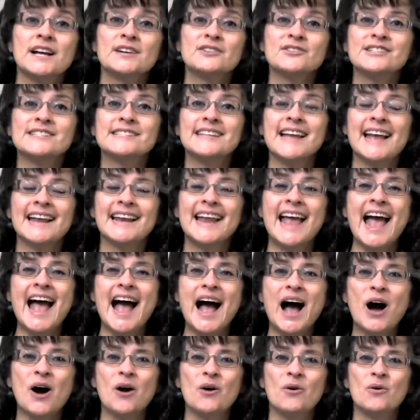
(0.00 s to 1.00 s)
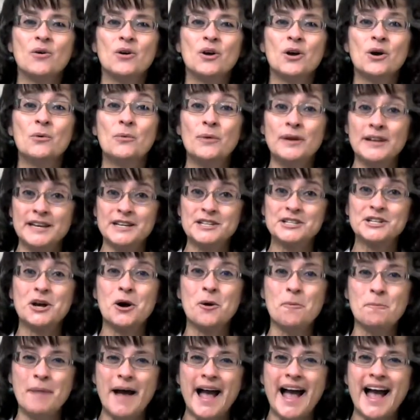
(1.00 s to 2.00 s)
understand how, we need to
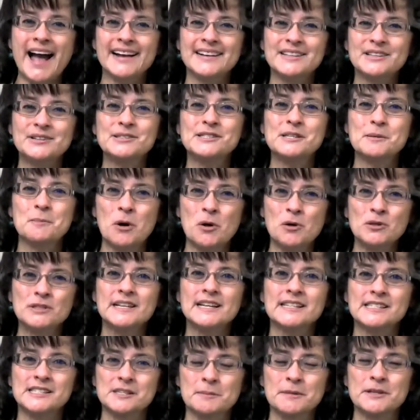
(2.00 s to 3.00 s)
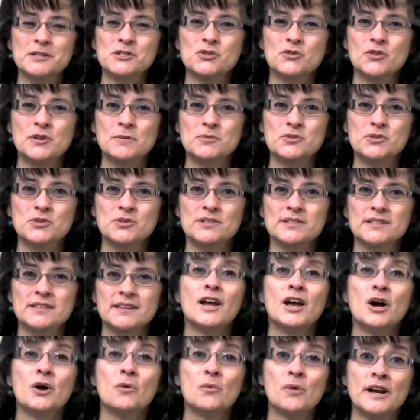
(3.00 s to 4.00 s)
go back to some Old Testament scriptures.
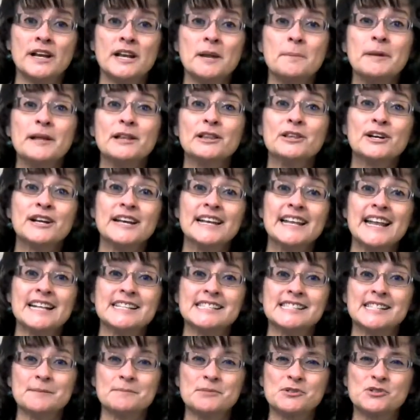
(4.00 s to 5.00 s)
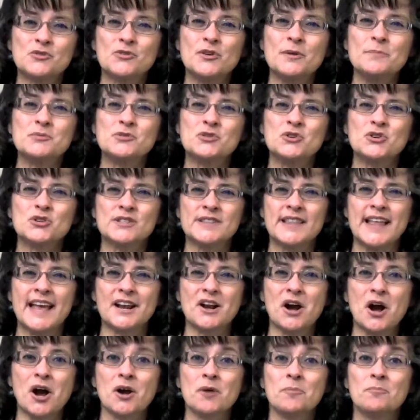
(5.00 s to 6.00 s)
We're going to be looking at some scriptures
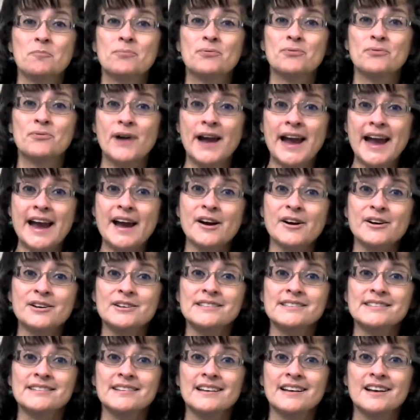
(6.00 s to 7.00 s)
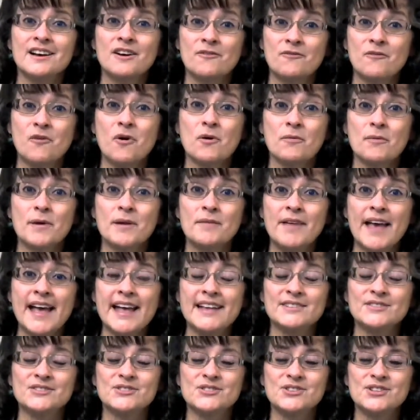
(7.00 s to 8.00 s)
that are prayers for
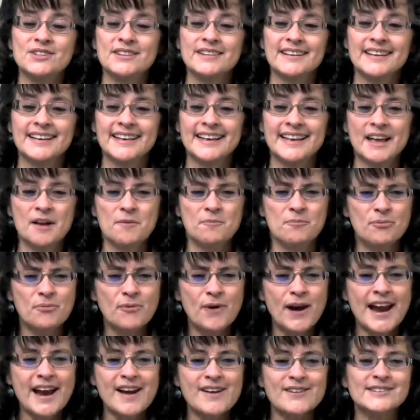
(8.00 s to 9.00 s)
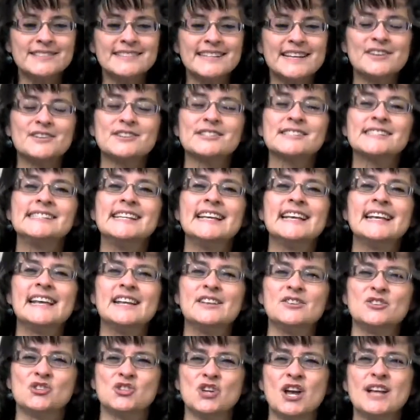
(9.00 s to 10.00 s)
revenge, prayers that are
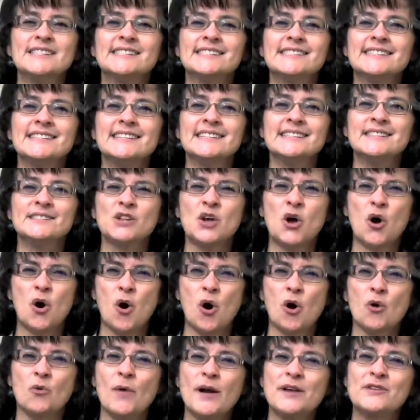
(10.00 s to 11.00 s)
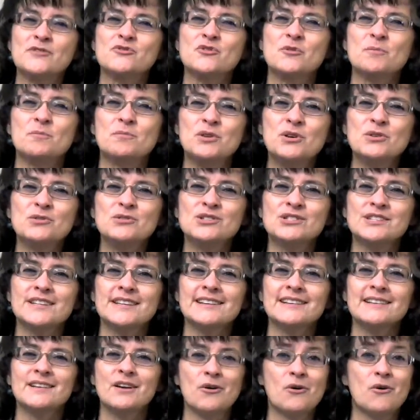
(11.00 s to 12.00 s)
seeking justice or
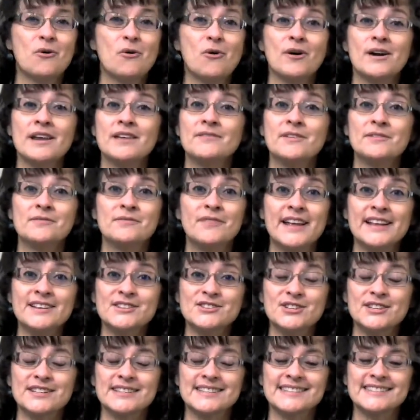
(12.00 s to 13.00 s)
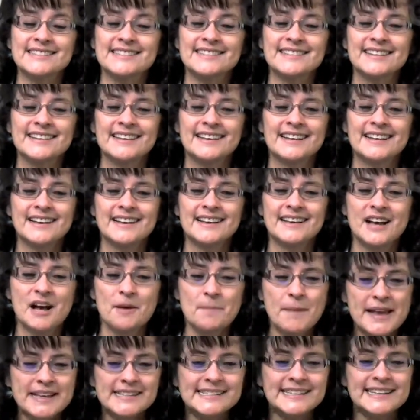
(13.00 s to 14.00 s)
retribution or even vengeance.
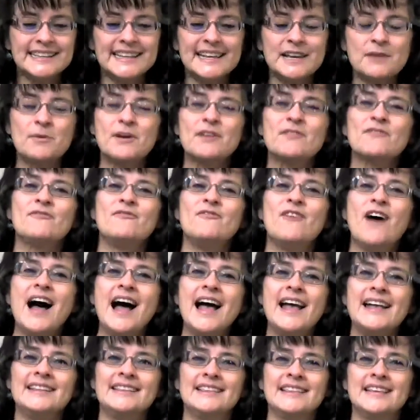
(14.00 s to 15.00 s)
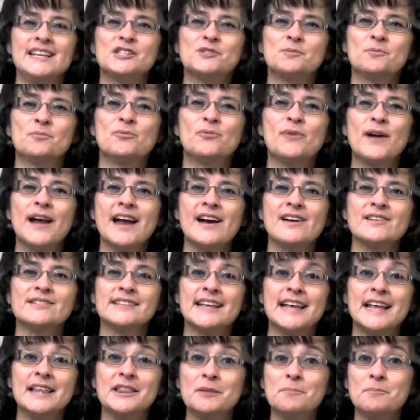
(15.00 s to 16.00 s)
Amazingly, we find these prayers
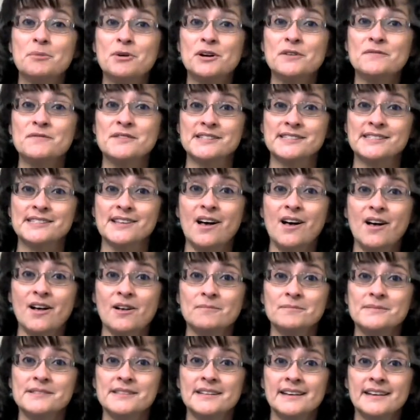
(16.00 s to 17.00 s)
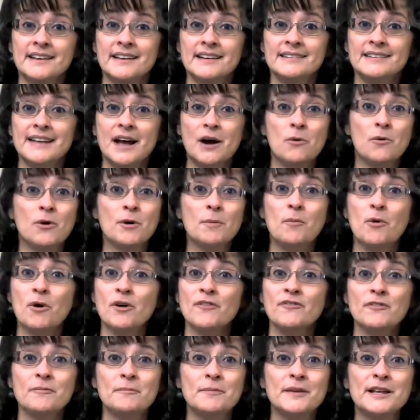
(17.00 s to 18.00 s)
in the book of the Psalms. Now, we're
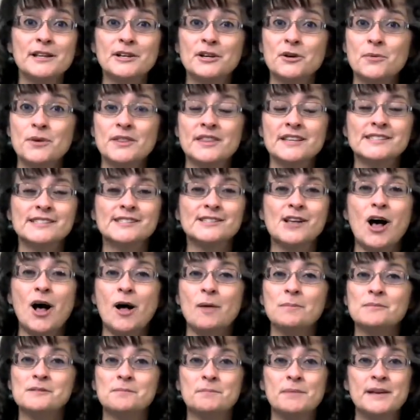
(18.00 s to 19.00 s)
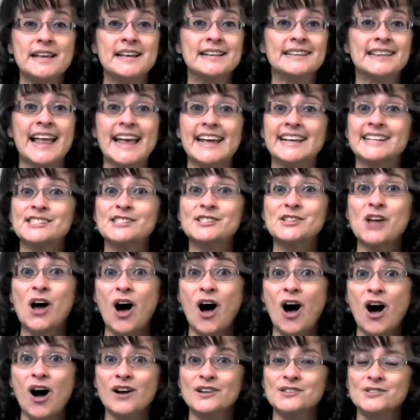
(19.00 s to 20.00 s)
more familiar with the Psalms being like
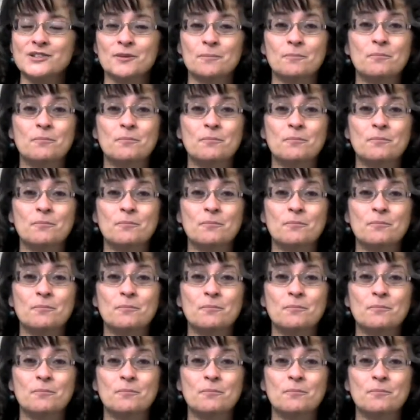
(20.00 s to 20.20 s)
songs or